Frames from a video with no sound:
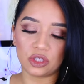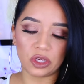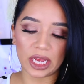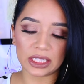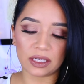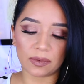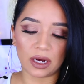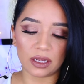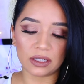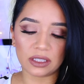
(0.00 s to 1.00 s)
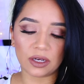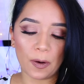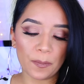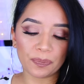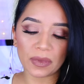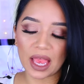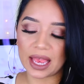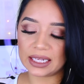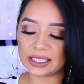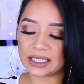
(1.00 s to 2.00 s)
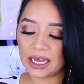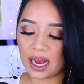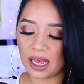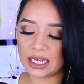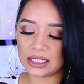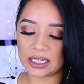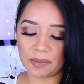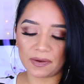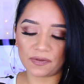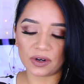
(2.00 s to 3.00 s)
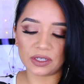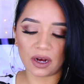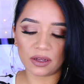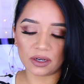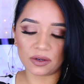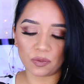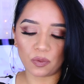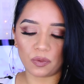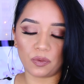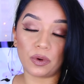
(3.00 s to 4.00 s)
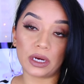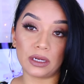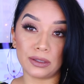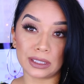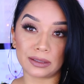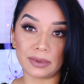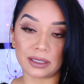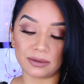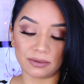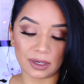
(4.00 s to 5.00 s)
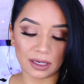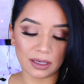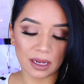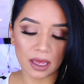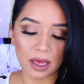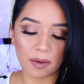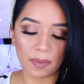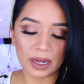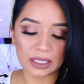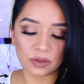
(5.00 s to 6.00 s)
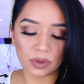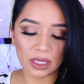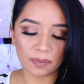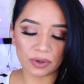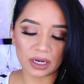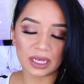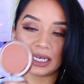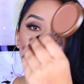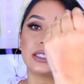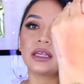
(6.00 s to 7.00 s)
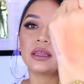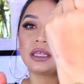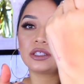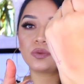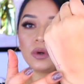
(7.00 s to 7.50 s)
to get some color. So it's nice. I mean, for a dollar, what can you expect, right? But it's really pretty. It's this